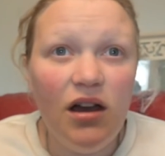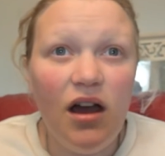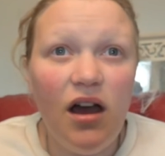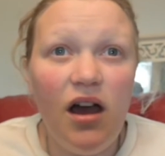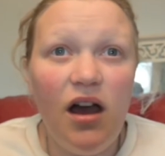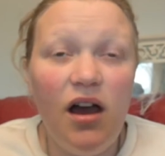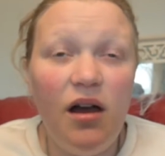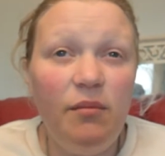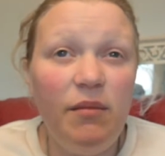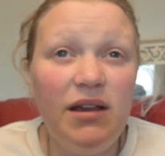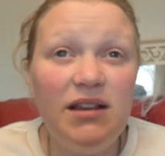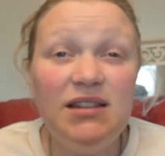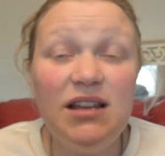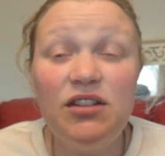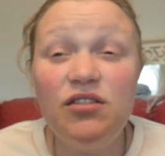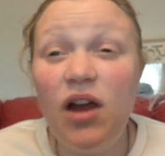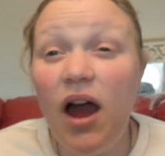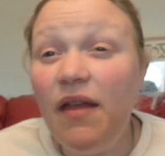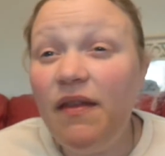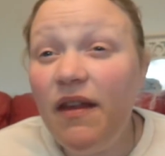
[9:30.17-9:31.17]

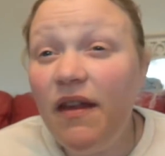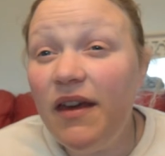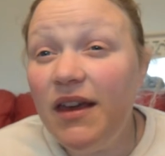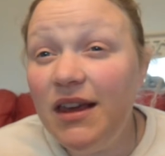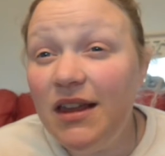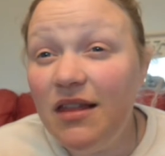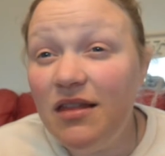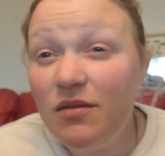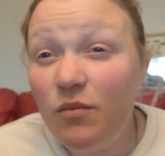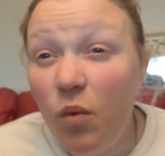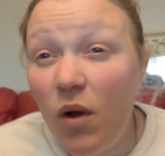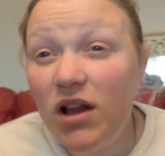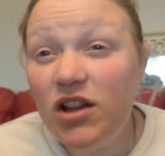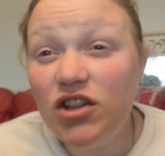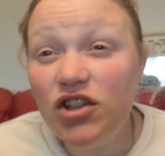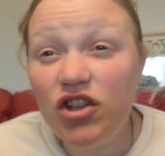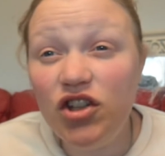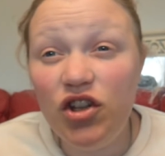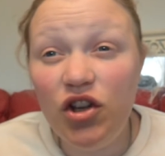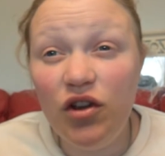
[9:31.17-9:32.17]
etc. And
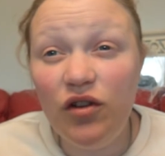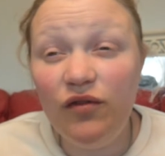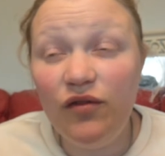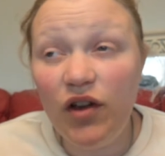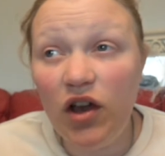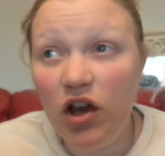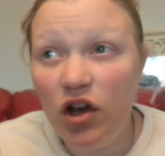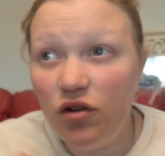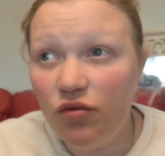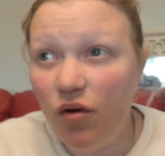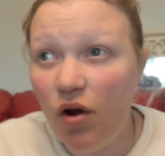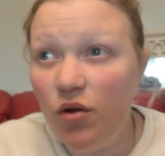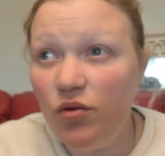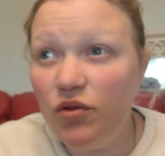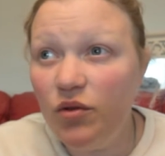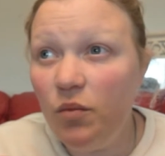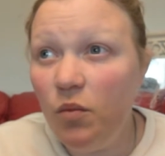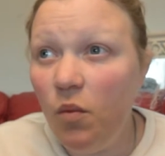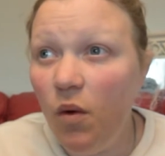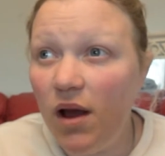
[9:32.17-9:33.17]
once you've grown
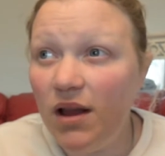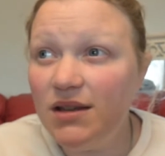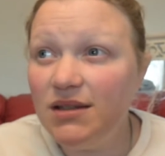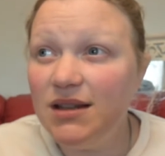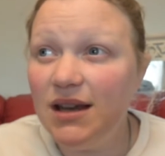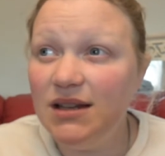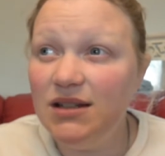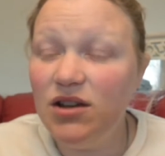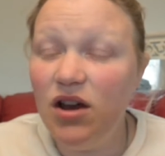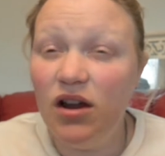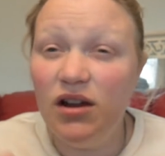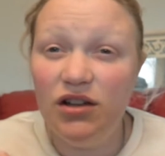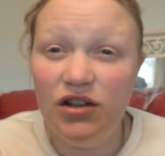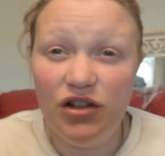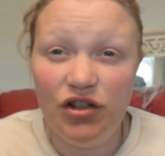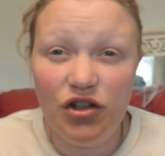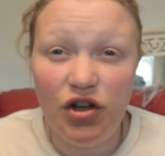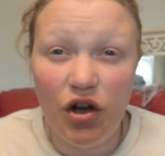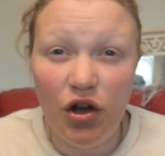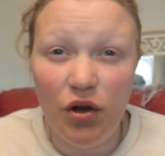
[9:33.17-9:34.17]
them once, they turn
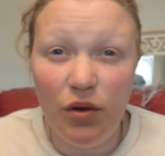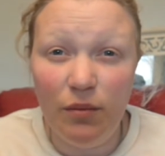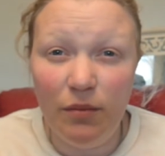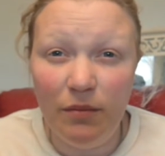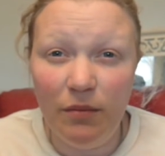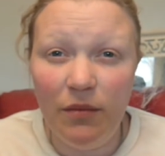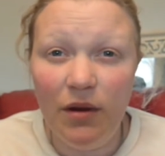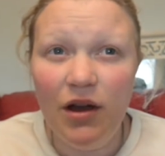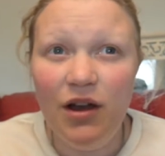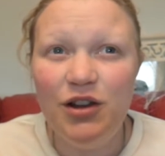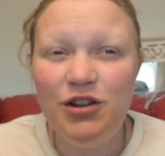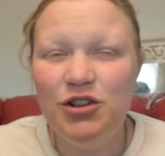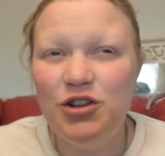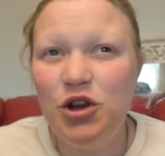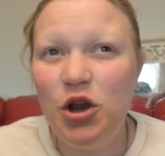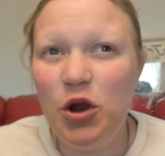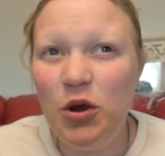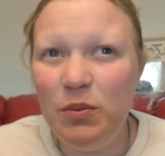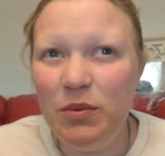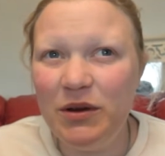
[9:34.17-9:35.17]
into
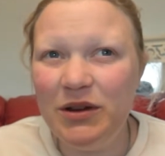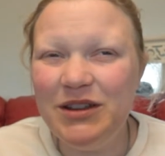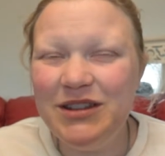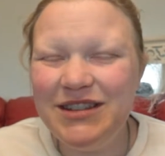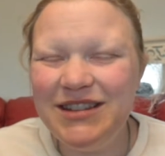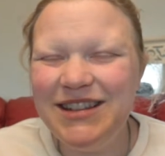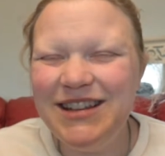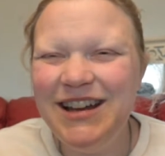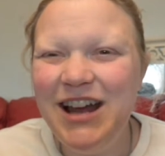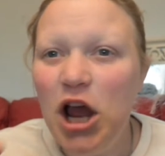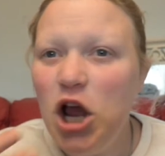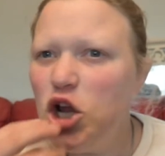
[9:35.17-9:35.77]
tubers.